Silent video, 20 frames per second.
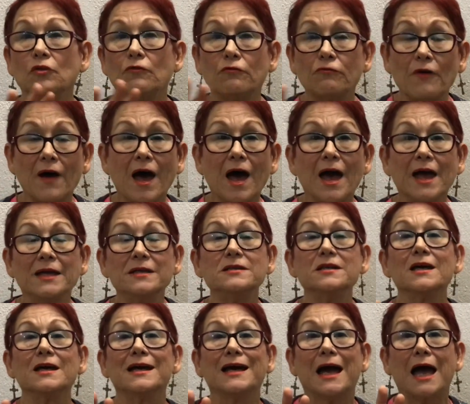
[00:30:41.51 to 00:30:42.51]
Find
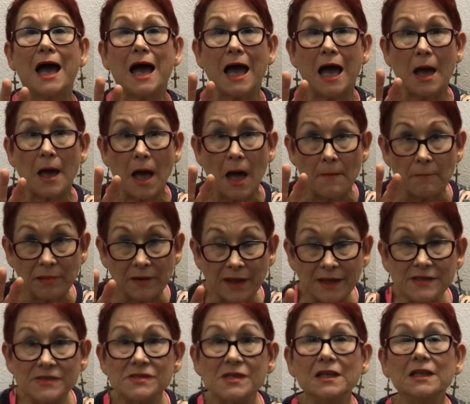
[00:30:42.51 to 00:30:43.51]
a
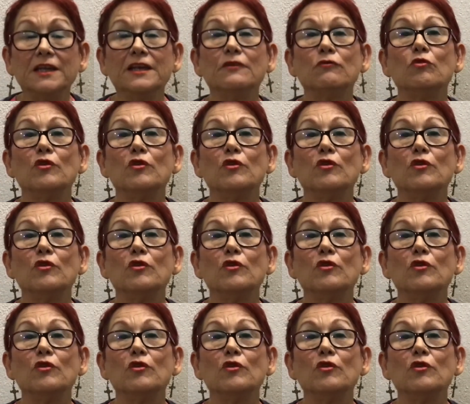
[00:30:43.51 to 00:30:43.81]
place to live